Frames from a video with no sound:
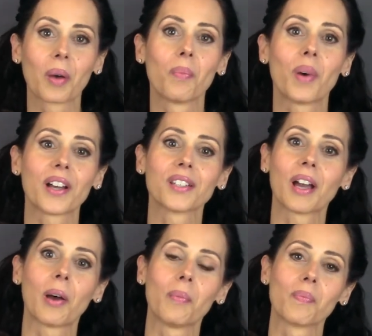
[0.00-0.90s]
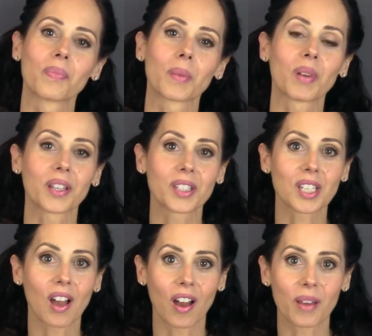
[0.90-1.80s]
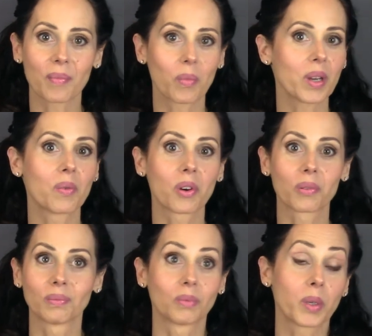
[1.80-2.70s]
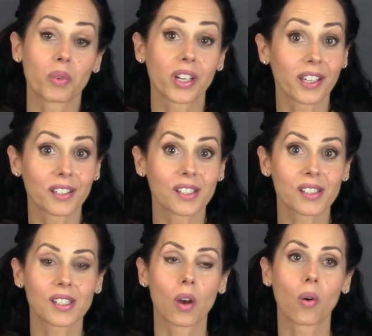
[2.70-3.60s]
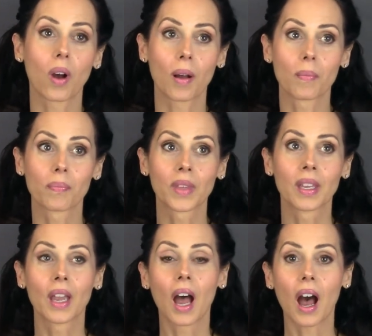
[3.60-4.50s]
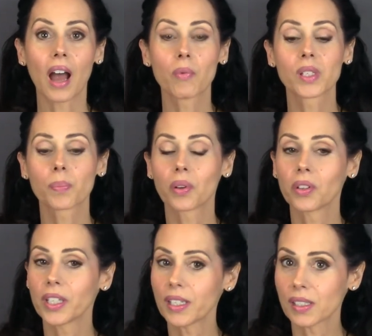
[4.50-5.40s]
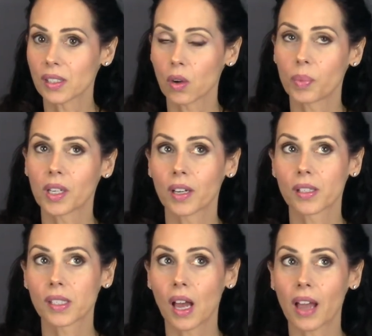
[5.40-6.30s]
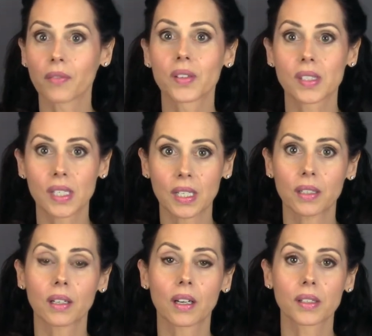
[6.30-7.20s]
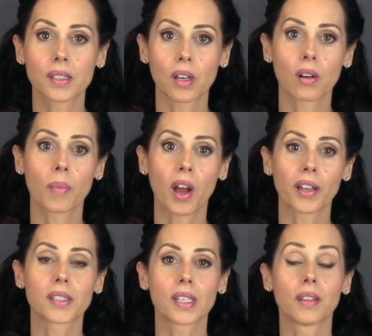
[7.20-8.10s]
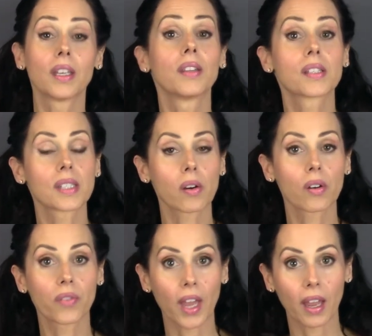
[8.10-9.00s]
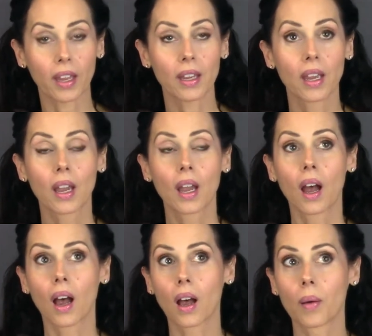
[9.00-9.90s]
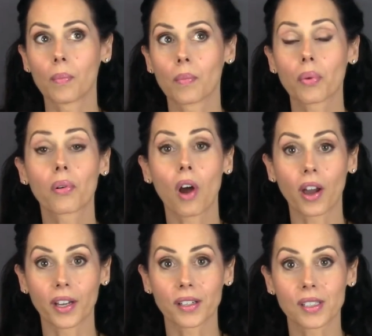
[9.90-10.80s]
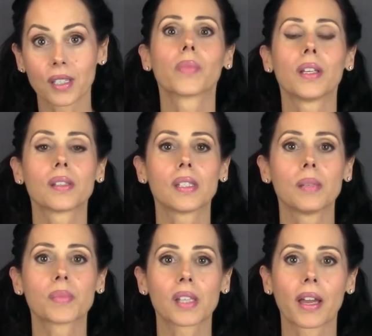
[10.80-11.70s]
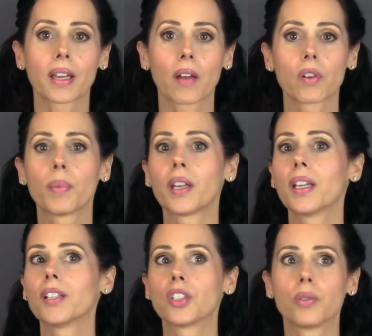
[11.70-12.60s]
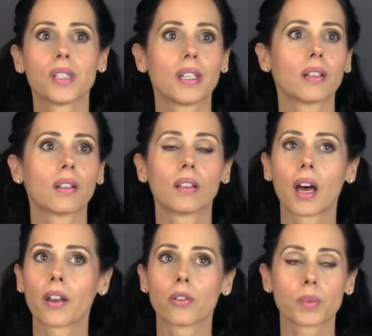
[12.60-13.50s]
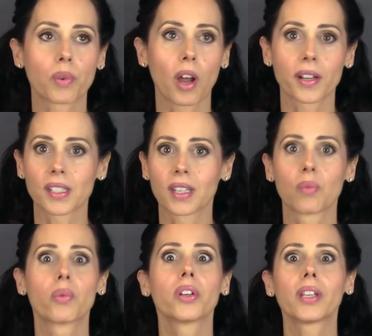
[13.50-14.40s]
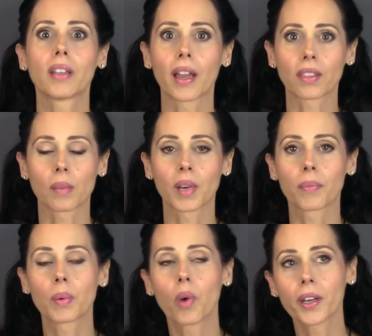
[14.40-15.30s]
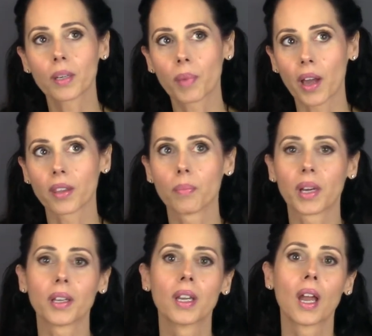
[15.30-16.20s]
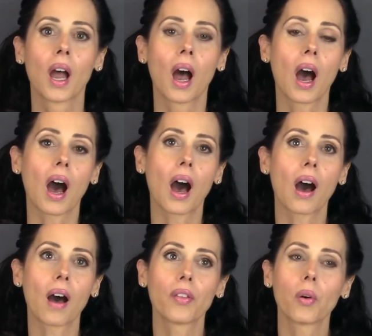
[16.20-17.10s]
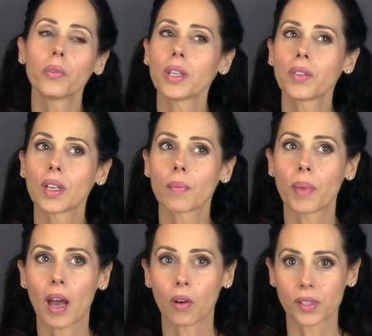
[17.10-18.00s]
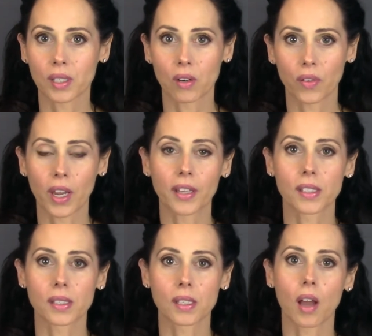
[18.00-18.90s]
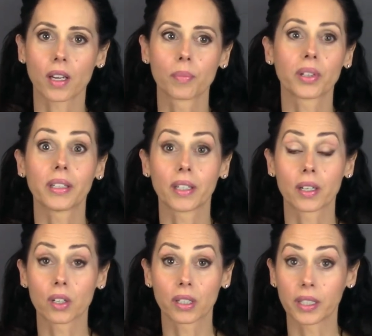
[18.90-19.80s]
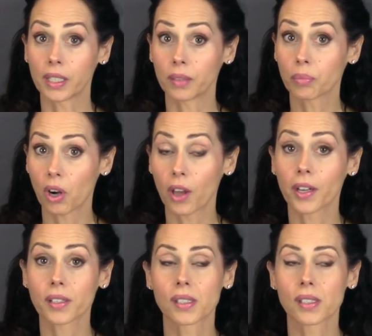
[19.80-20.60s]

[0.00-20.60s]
But um, but at the time, we were we were it. So um, I was pleased though because I've seen ceramides in, in the CeraVe um, product. It seems like everybody is using a lot of those products, and they really like them. And I've been wanting to buy them, but the only thing about CeraVe is it's not completely a clean product.